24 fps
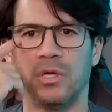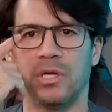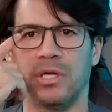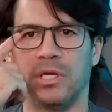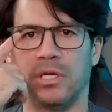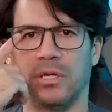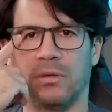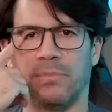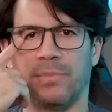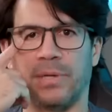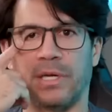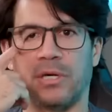
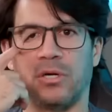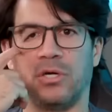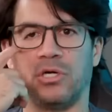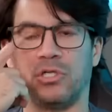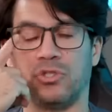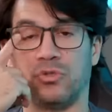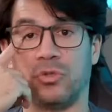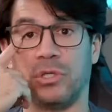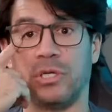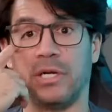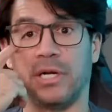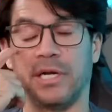in about
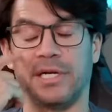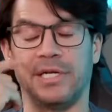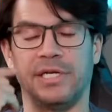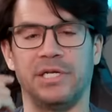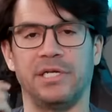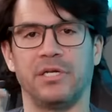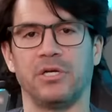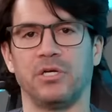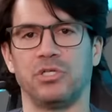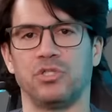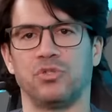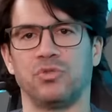190
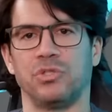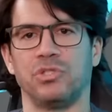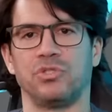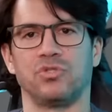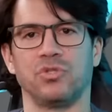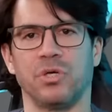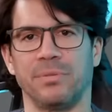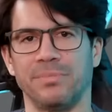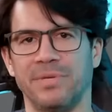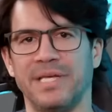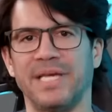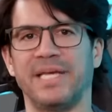countries.
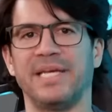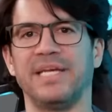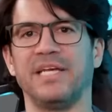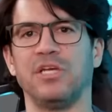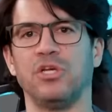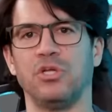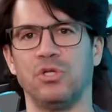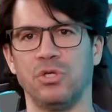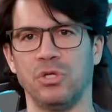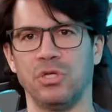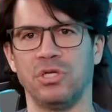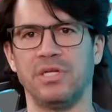So I'm
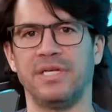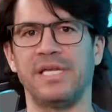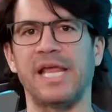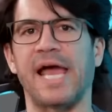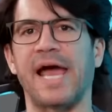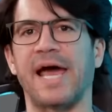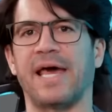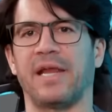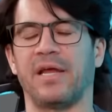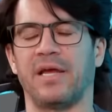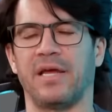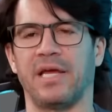getting good
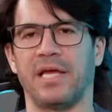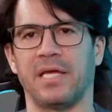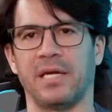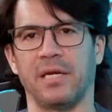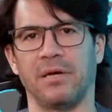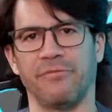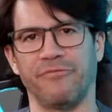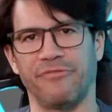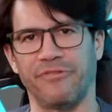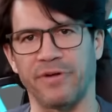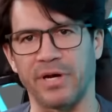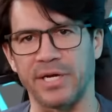data and
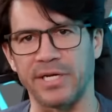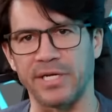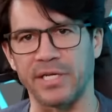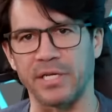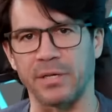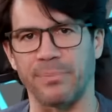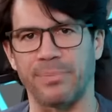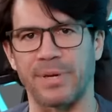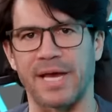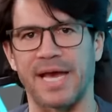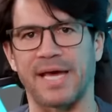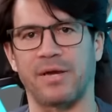I'm finding
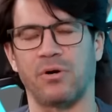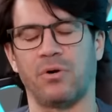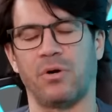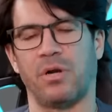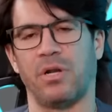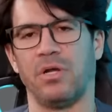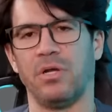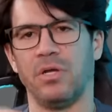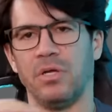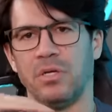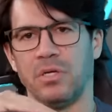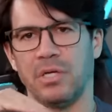a
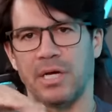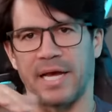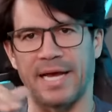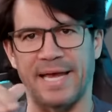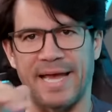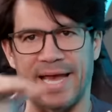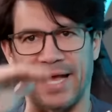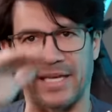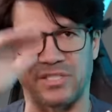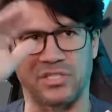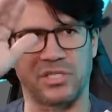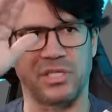pattern. I
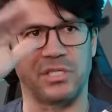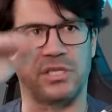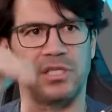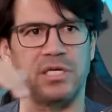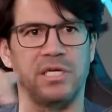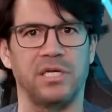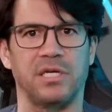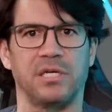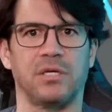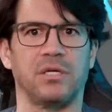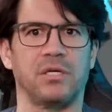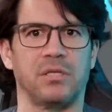ask at
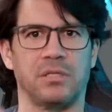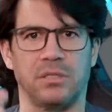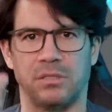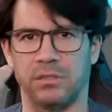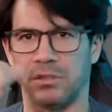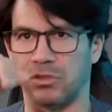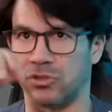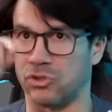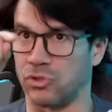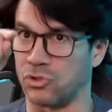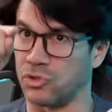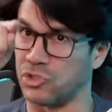the end,
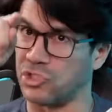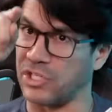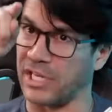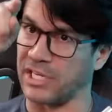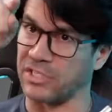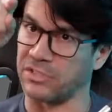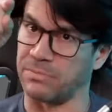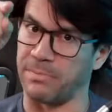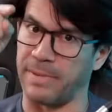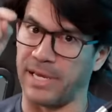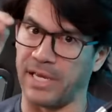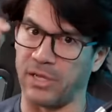is your
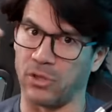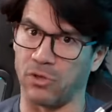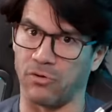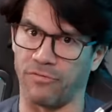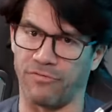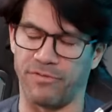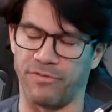sex male or